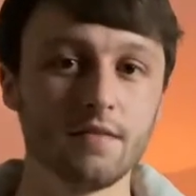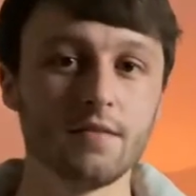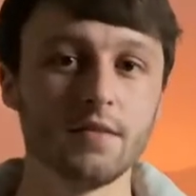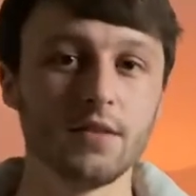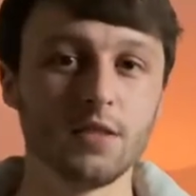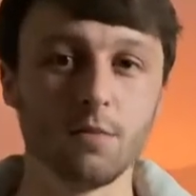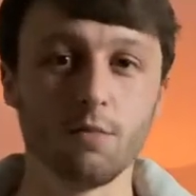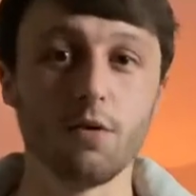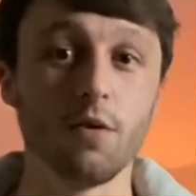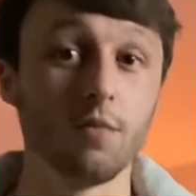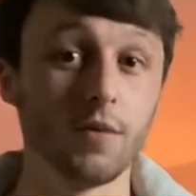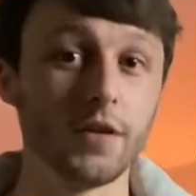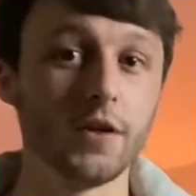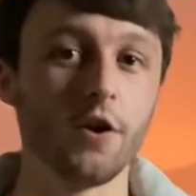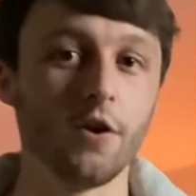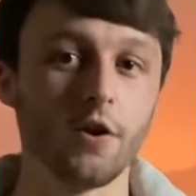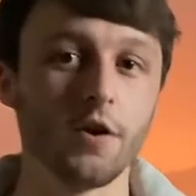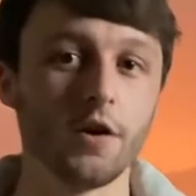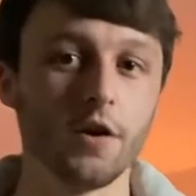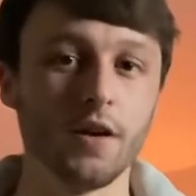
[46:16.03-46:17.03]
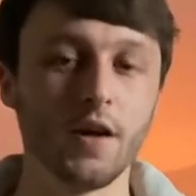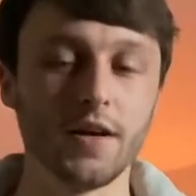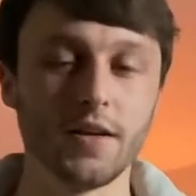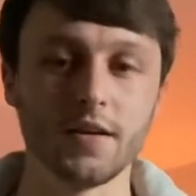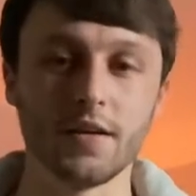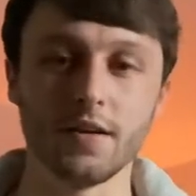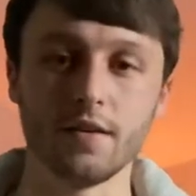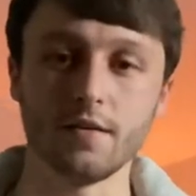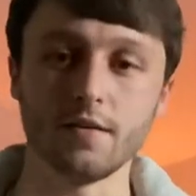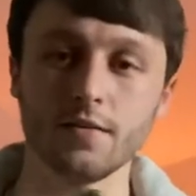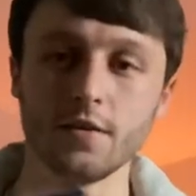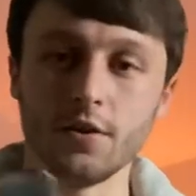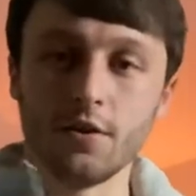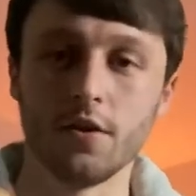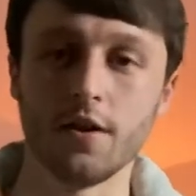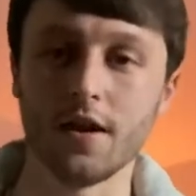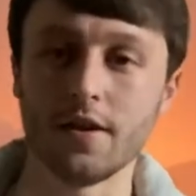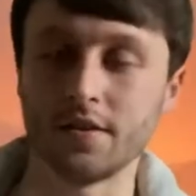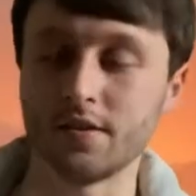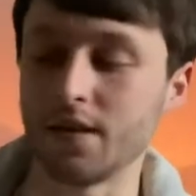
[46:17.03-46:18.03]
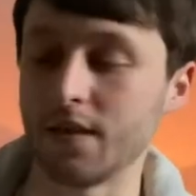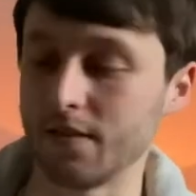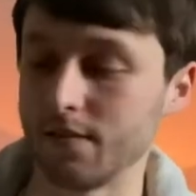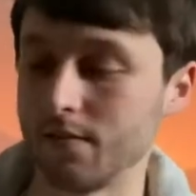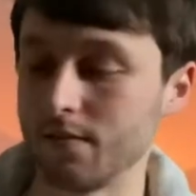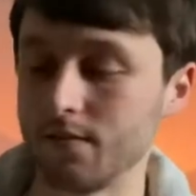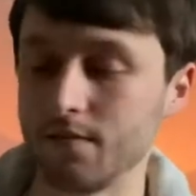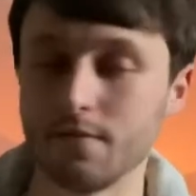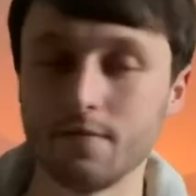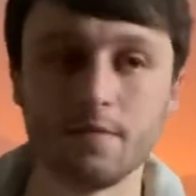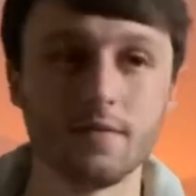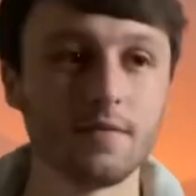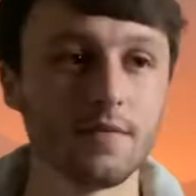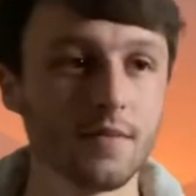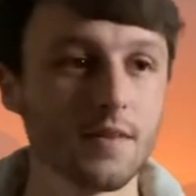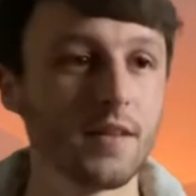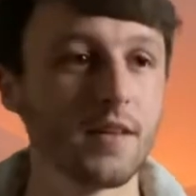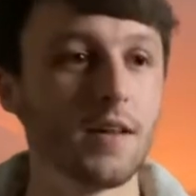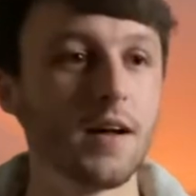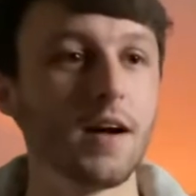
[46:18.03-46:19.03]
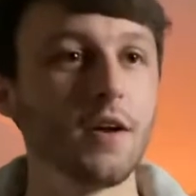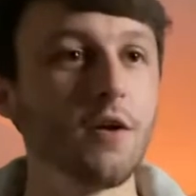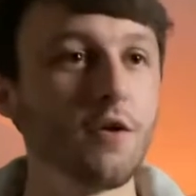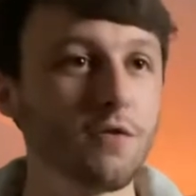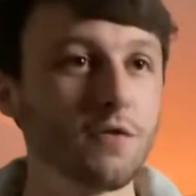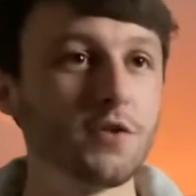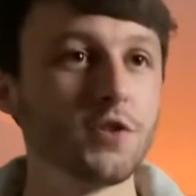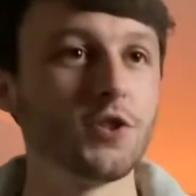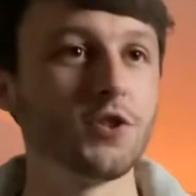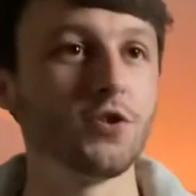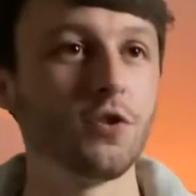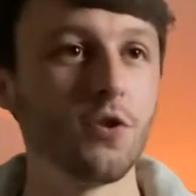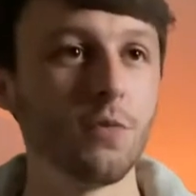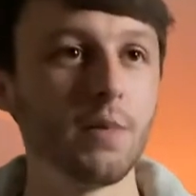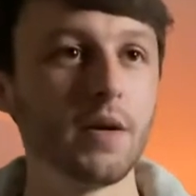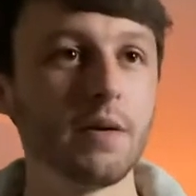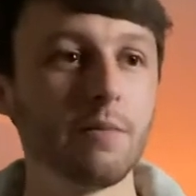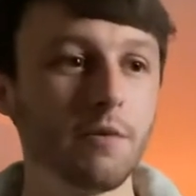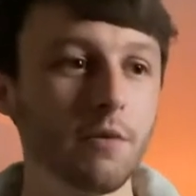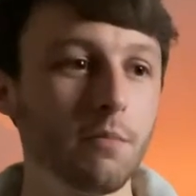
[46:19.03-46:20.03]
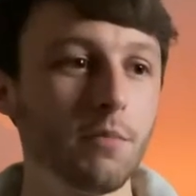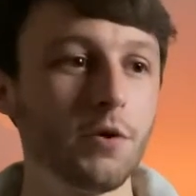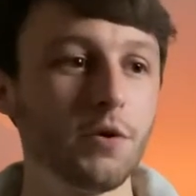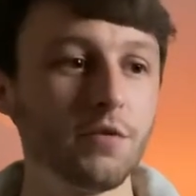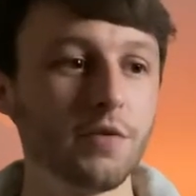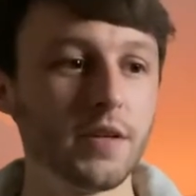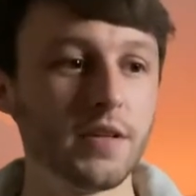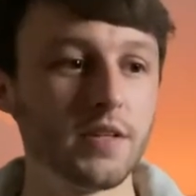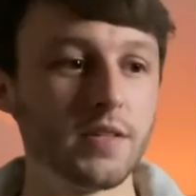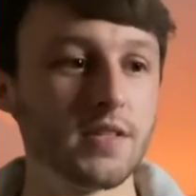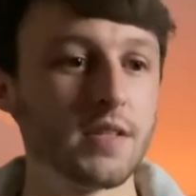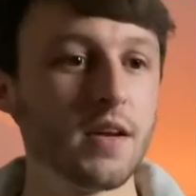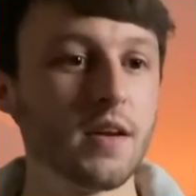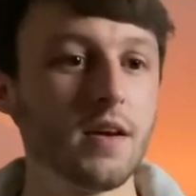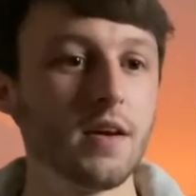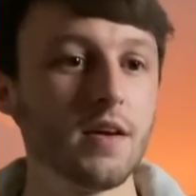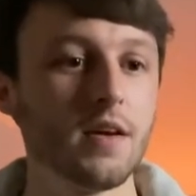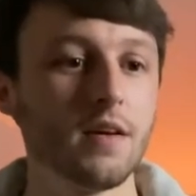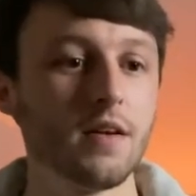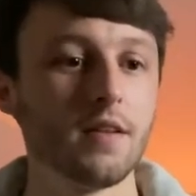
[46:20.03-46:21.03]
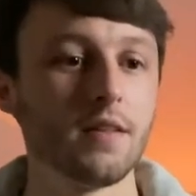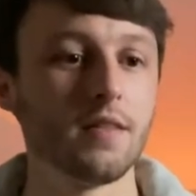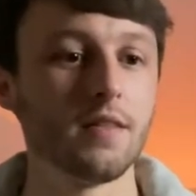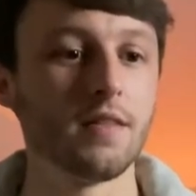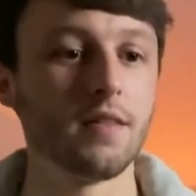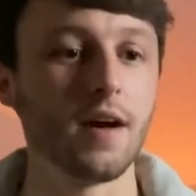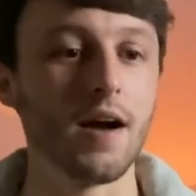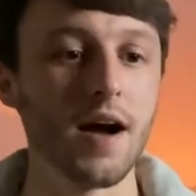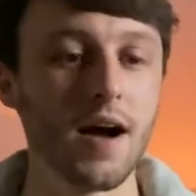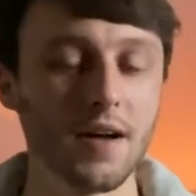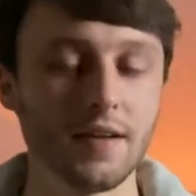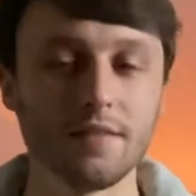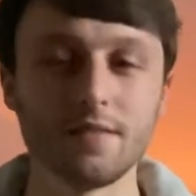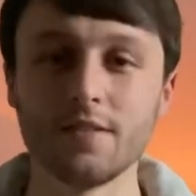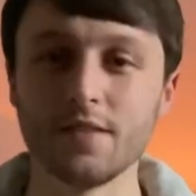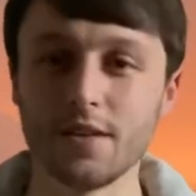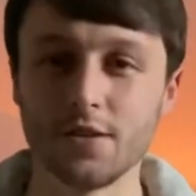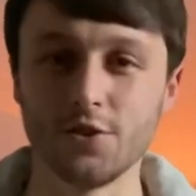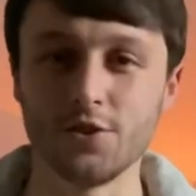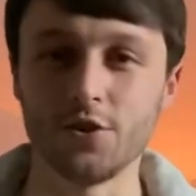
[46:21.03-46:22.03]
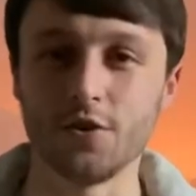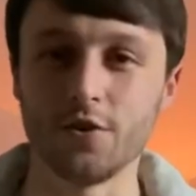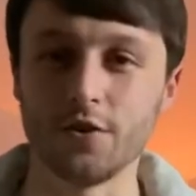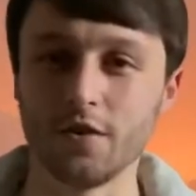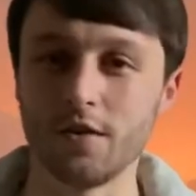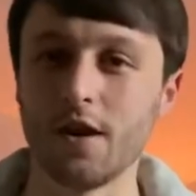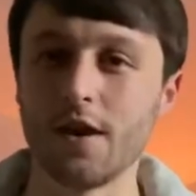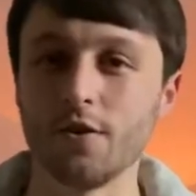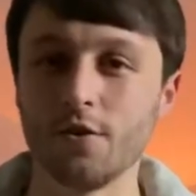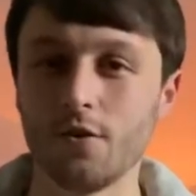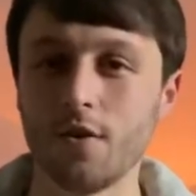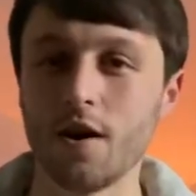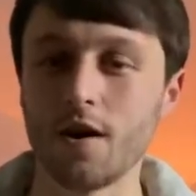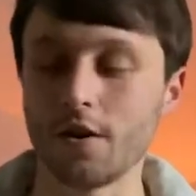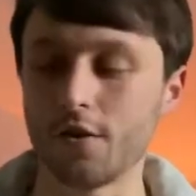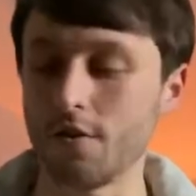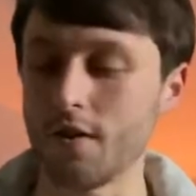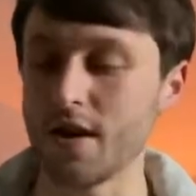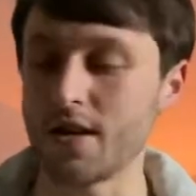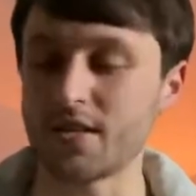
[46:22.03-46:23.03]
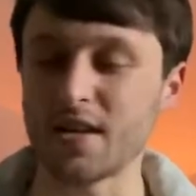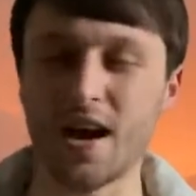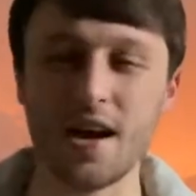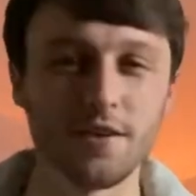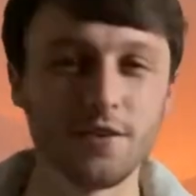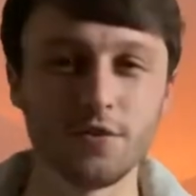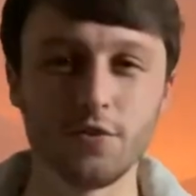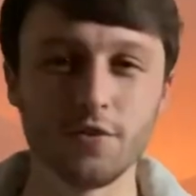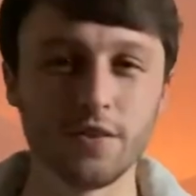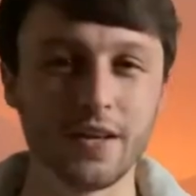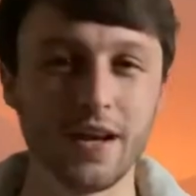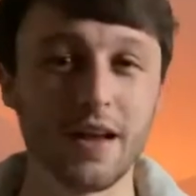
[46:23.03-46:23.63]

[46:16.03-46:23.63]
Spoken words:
you're probably not going to like it. You know, I often show people movies that I enjoy that I know aren't great. I don't think I'd